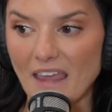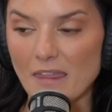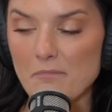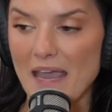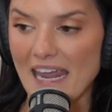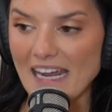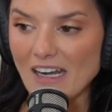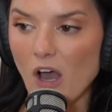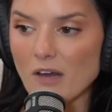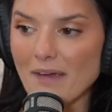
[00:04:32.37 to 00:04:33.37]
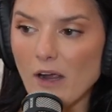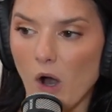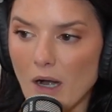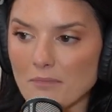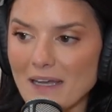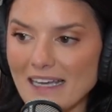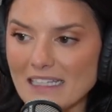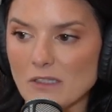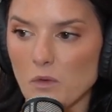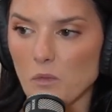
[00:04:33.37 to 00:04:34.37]
the pain on my
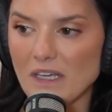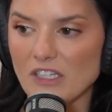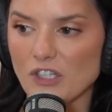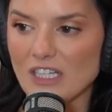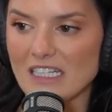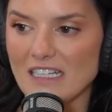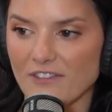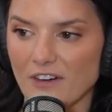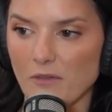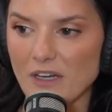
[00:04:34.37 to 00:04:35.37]
armpits was just different.